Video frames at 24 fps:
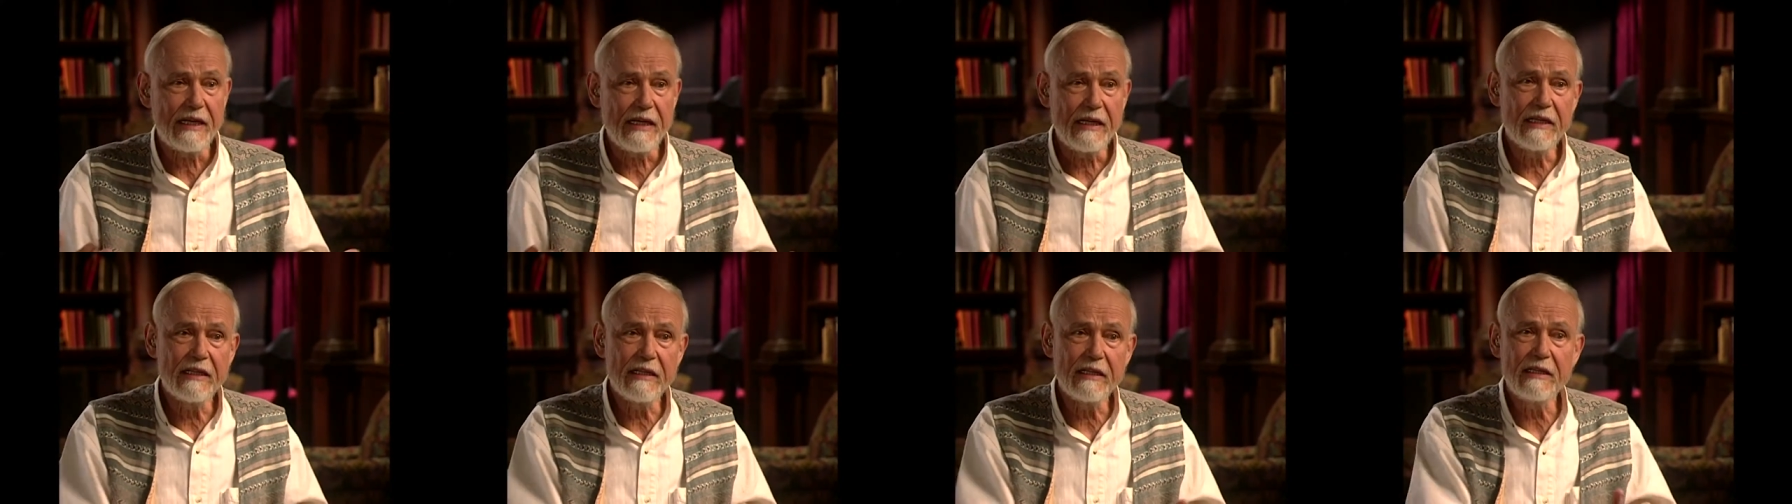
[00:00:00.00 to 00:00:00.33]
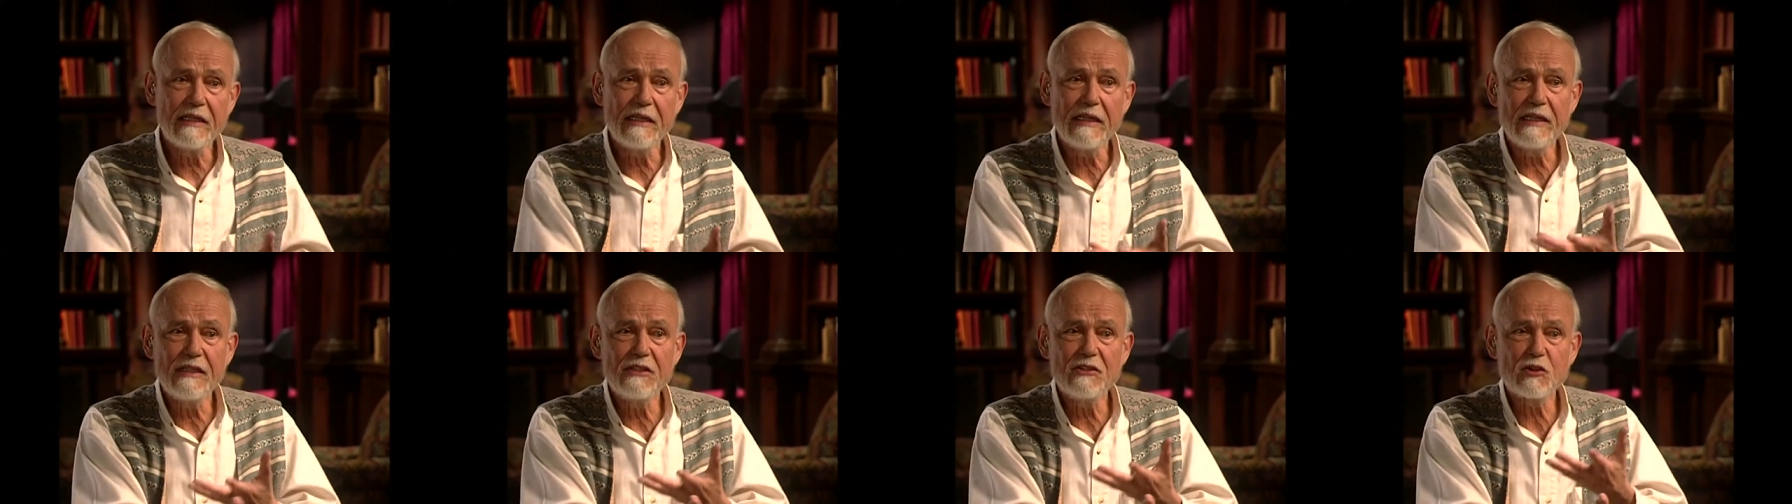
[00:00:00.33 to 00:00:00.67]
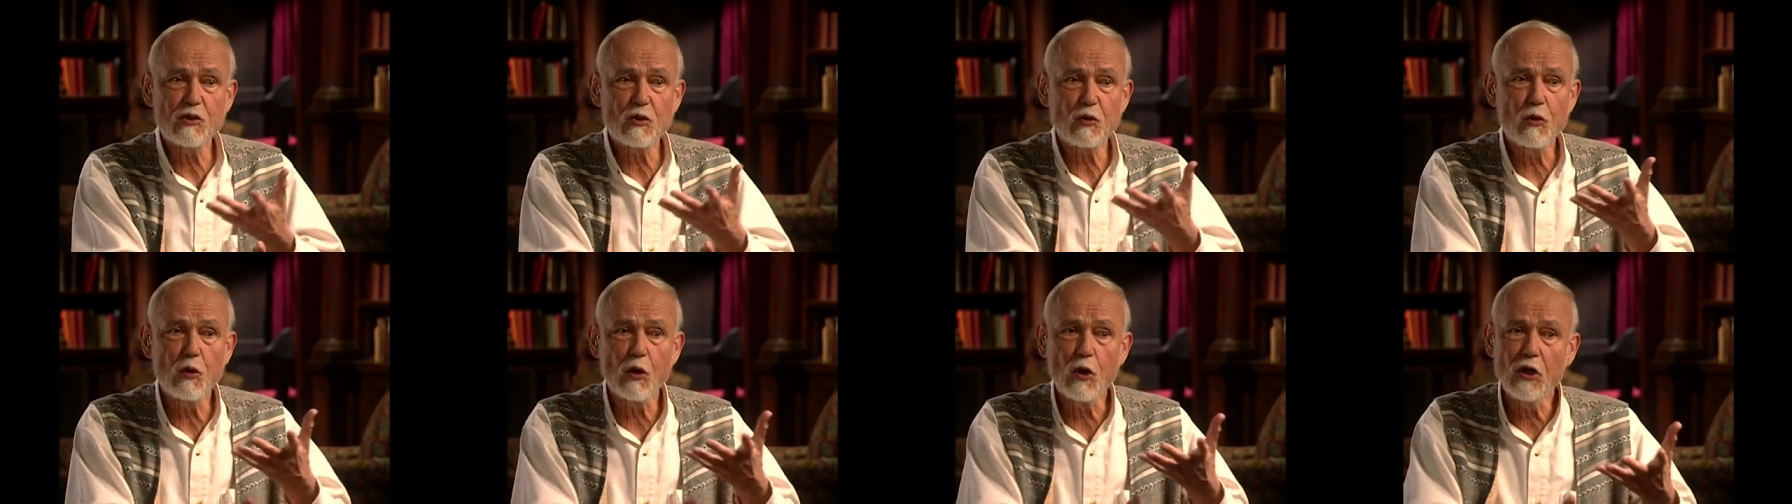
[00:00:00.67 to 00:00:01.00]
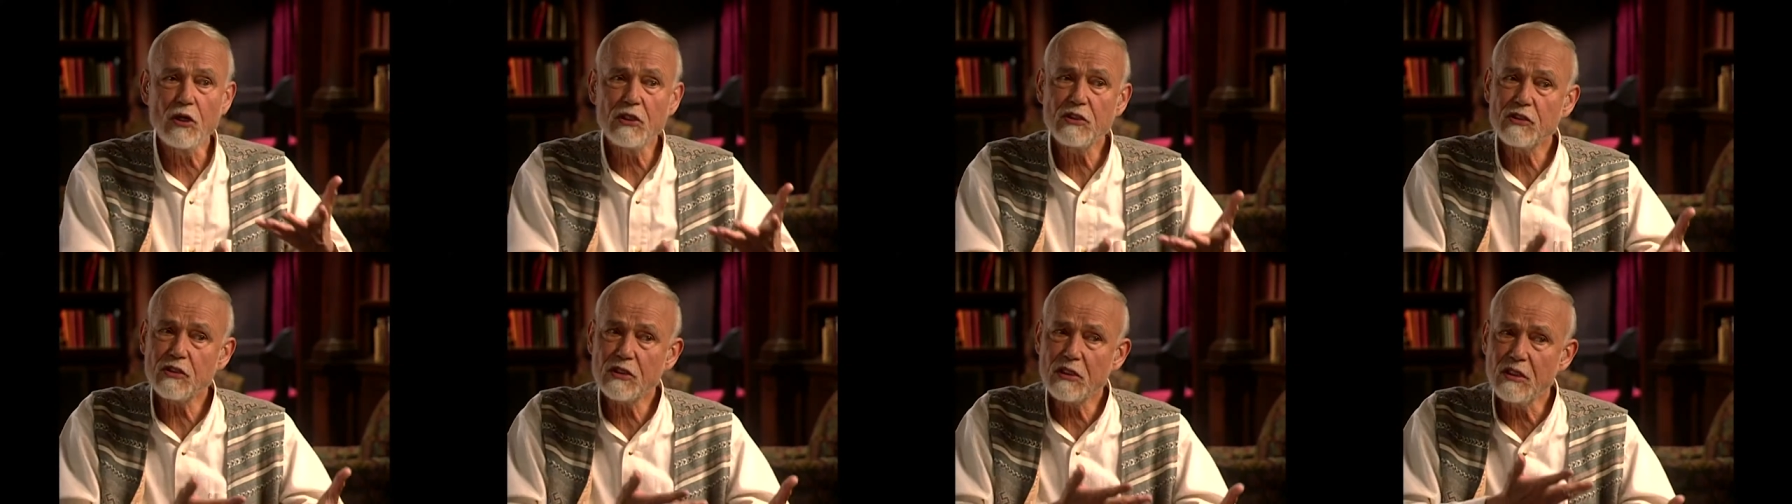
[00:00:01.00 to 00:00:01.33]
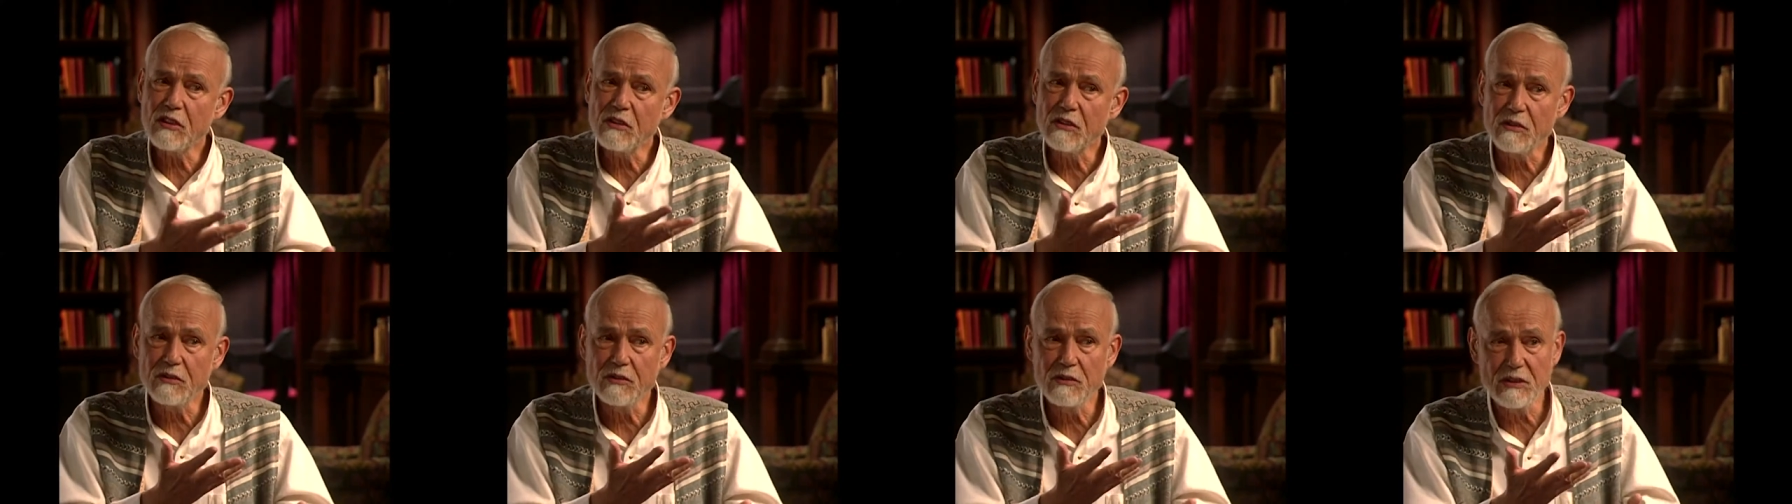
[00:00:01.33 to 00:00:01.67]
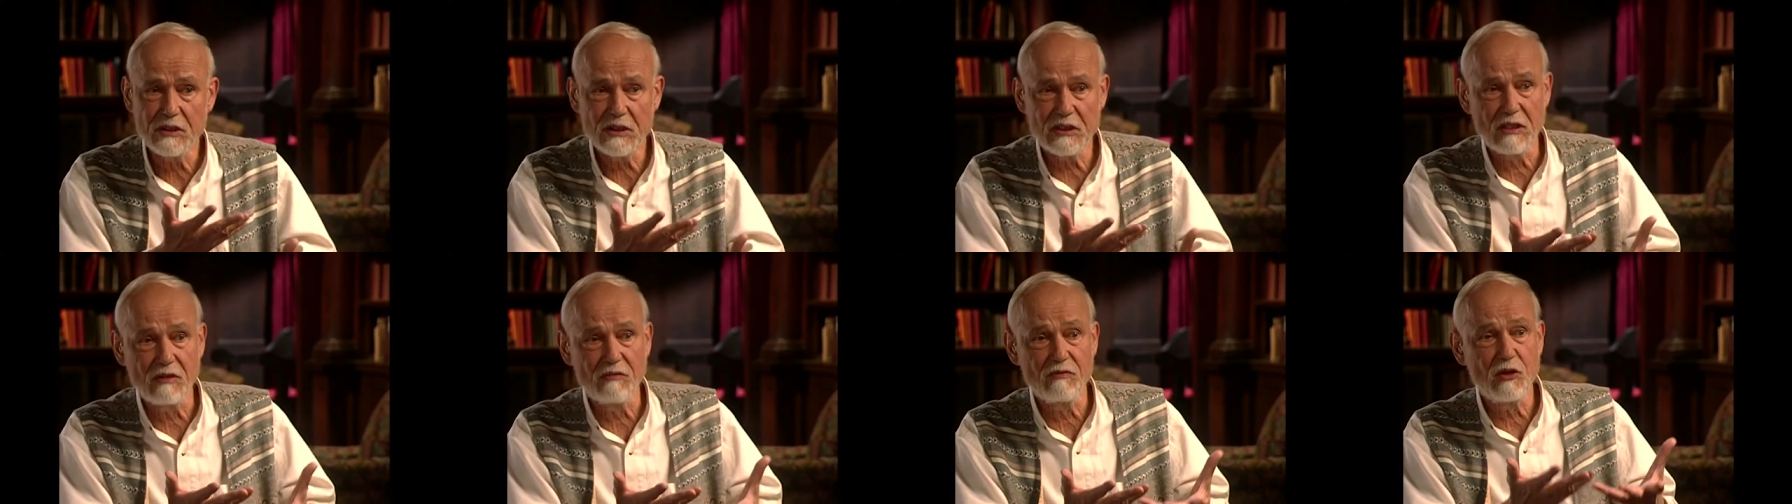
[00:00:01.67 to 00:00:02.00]
in these cross
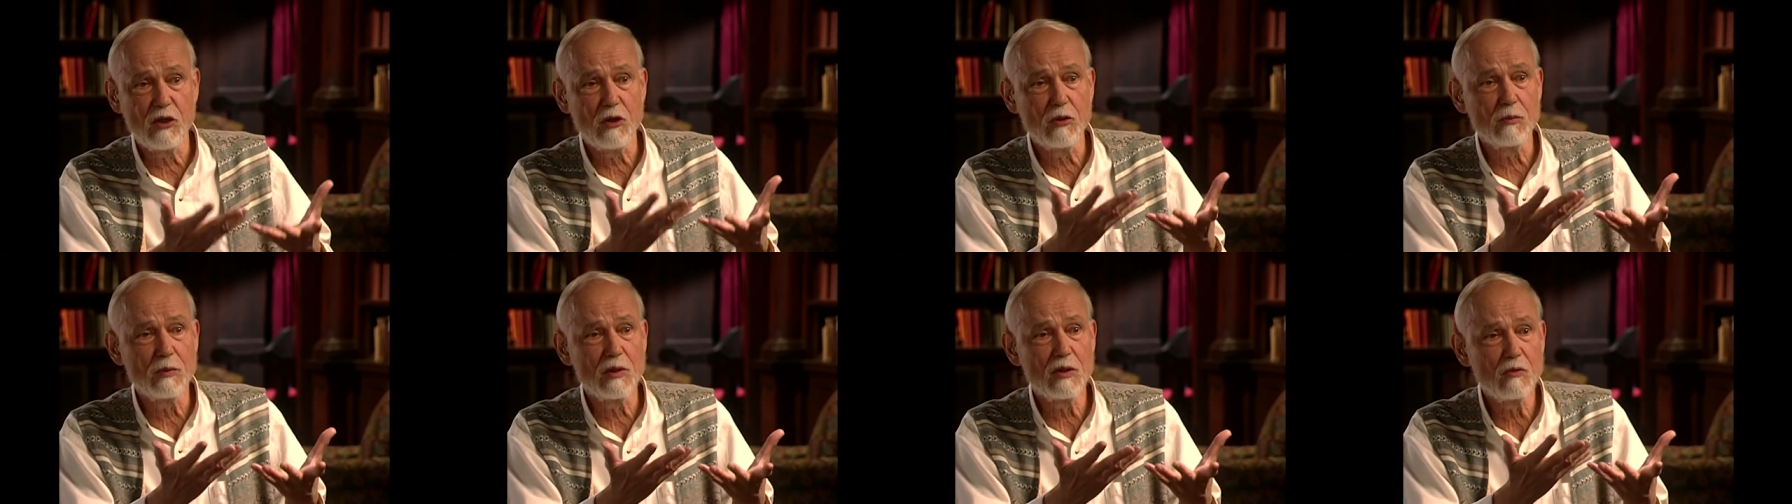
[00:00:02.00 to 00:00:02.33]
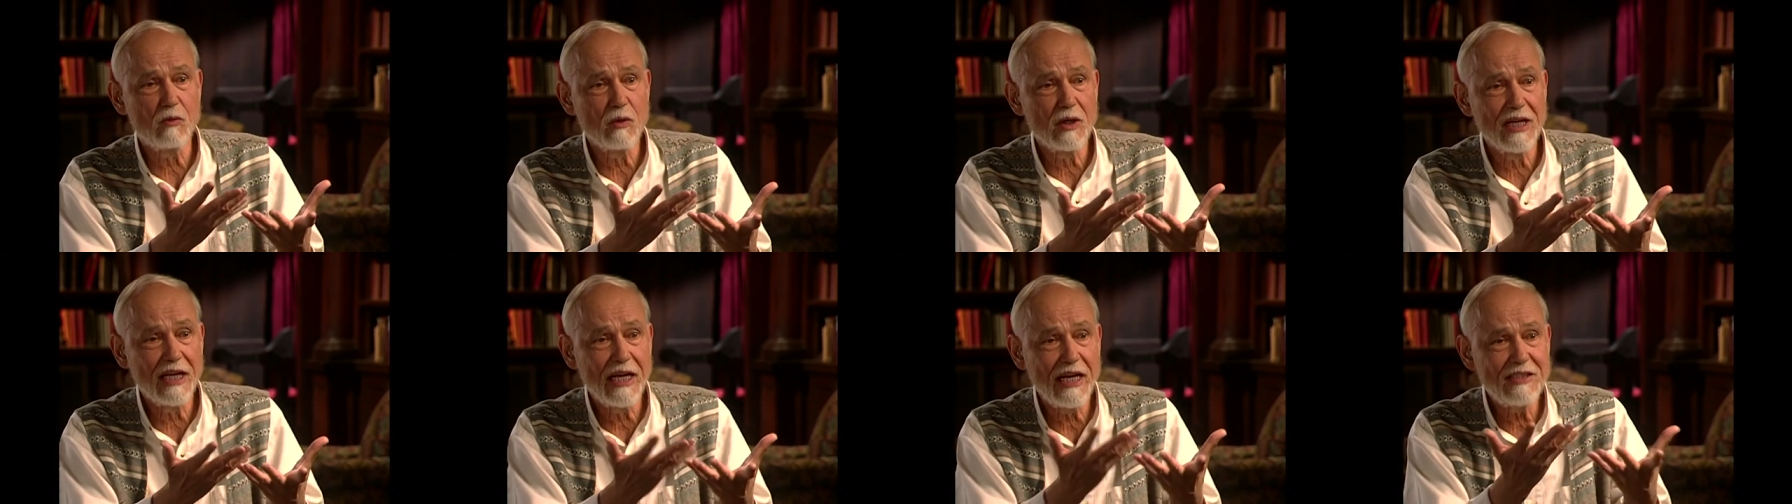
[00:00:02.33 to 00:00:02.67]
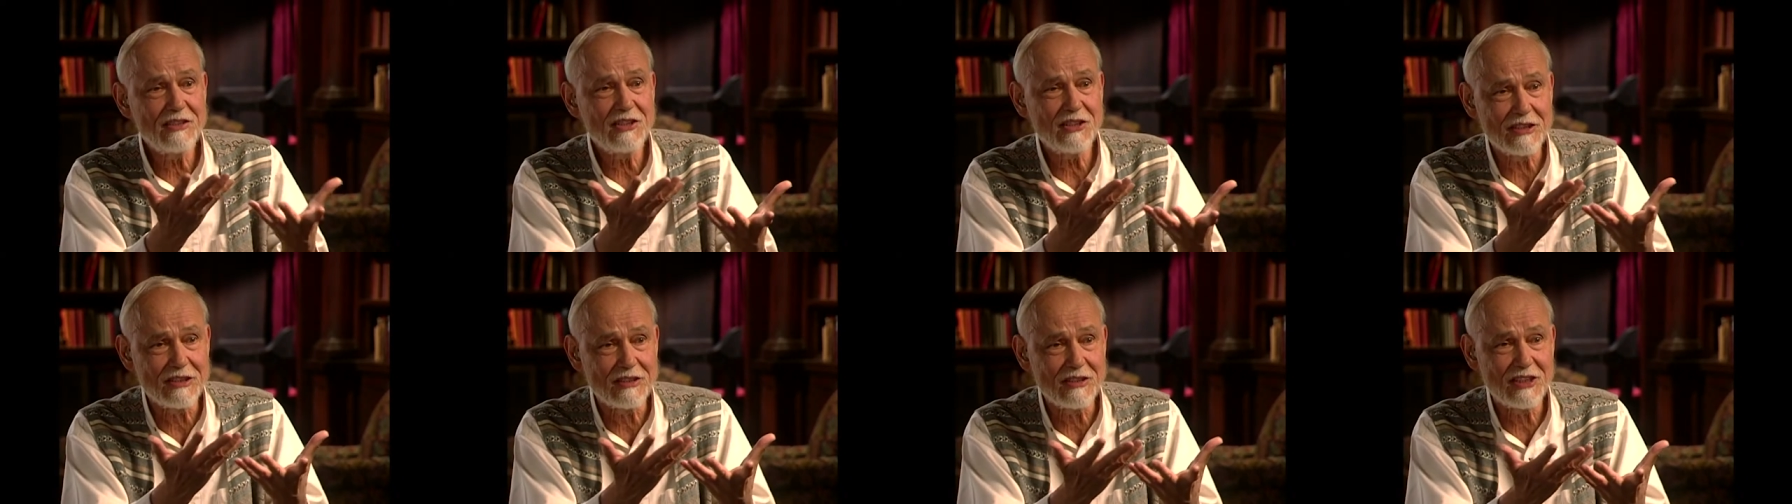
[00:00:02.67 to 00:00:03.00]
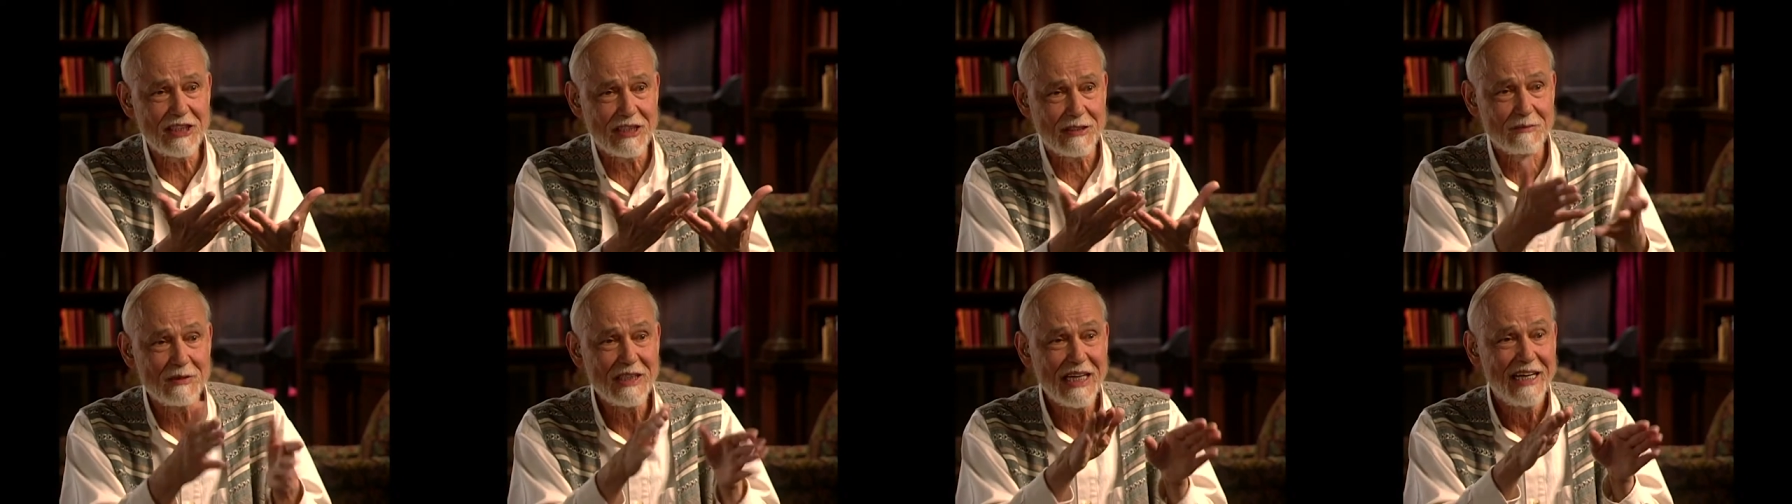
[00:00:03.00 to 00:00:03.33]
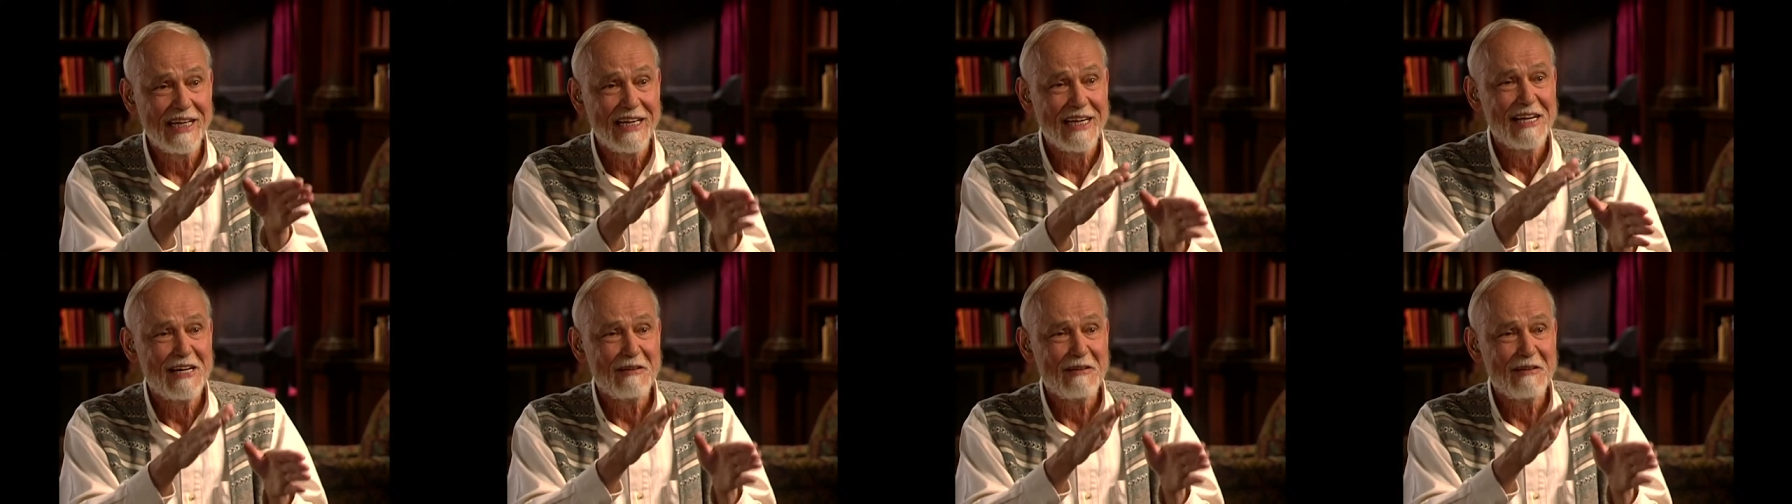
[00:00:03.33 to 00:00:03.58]
currents of human relationship.